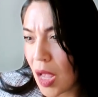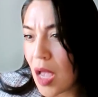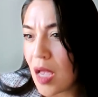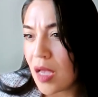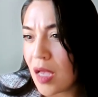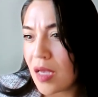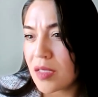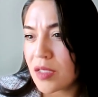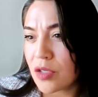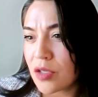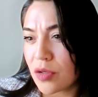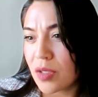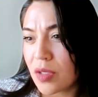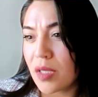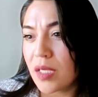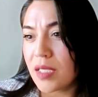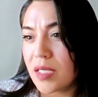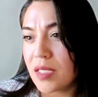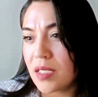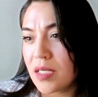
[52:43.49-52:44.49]
Is there a
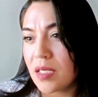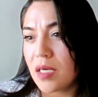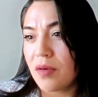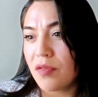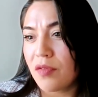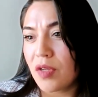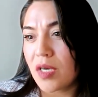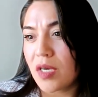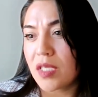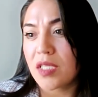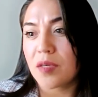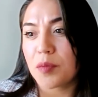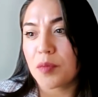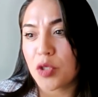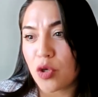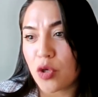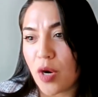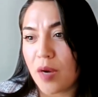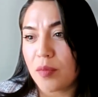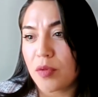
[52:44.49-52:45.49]
list of the
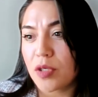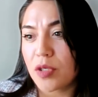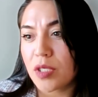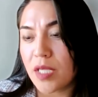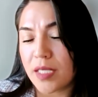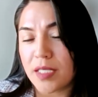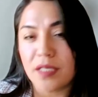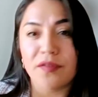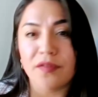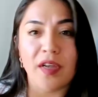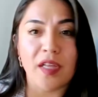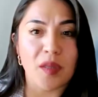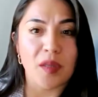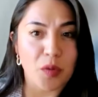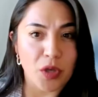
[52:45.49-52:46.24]
non-subscribers that's available?